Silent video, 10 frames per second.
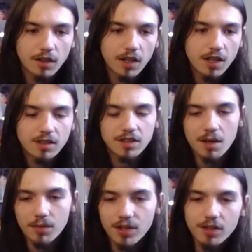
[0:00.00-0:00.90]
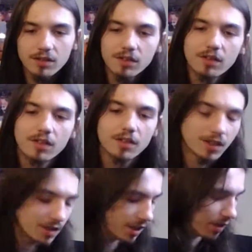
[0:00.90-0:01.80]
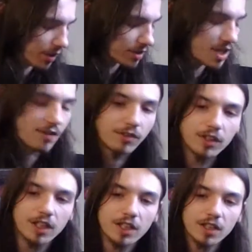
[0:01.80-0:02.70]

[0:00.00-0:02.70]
it's something, you know, there's definitely more